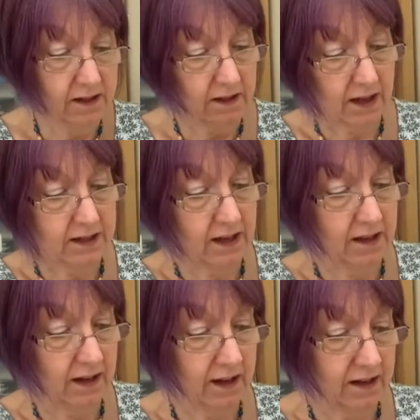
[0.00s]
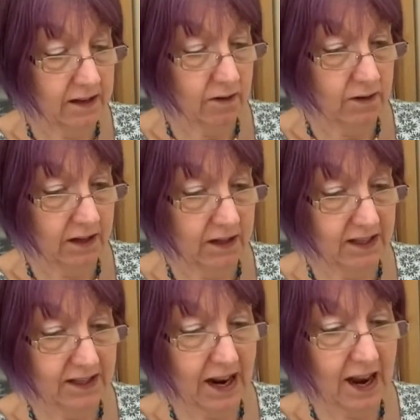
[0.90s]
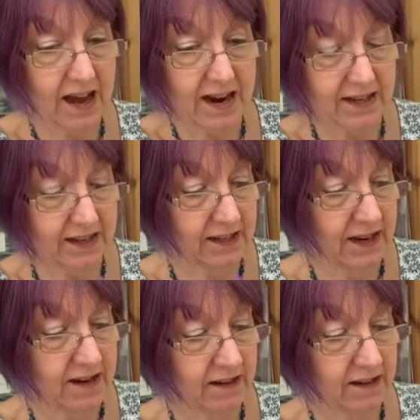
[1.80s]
that in there. So it's going to slide this in